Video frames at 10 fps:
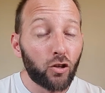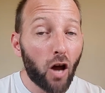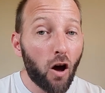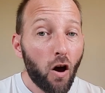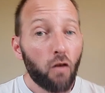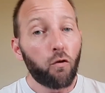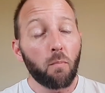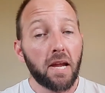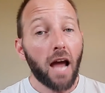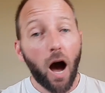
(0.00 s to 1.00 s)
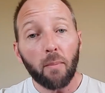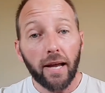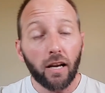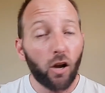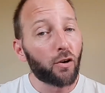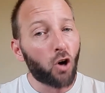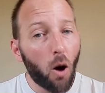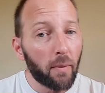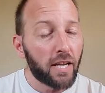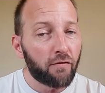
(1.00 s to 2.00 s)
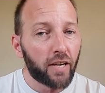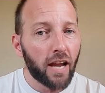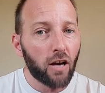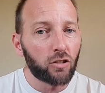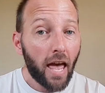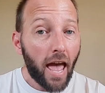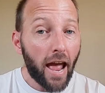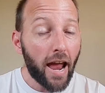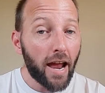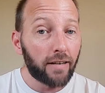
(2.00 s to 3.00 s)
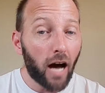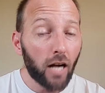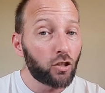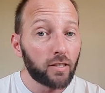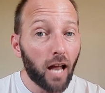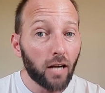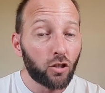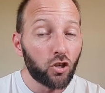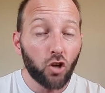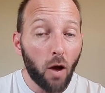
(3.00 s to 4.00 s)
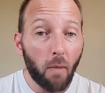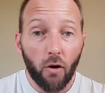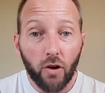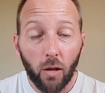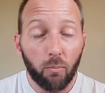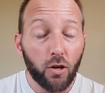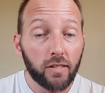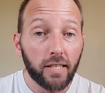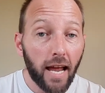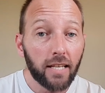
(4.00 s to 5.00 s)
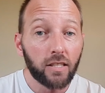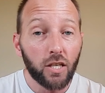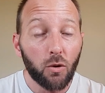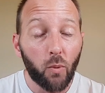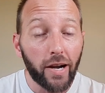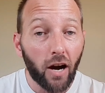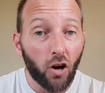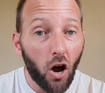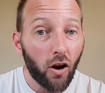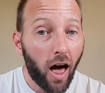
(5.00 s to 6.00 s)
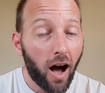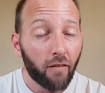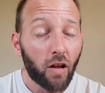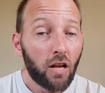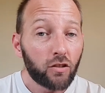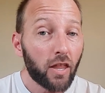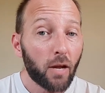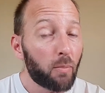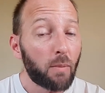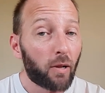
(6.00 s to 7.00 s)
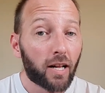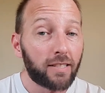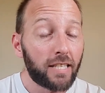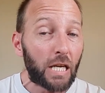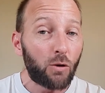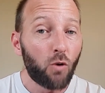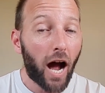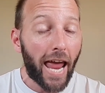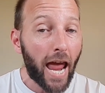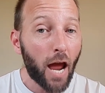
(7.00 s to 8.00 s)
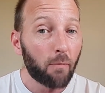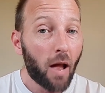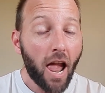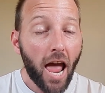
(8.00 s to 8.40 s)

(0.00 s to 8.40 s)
You know, for me, I make a lot of comedy videos and I just like to show my real personality when I go live so that people can see who I am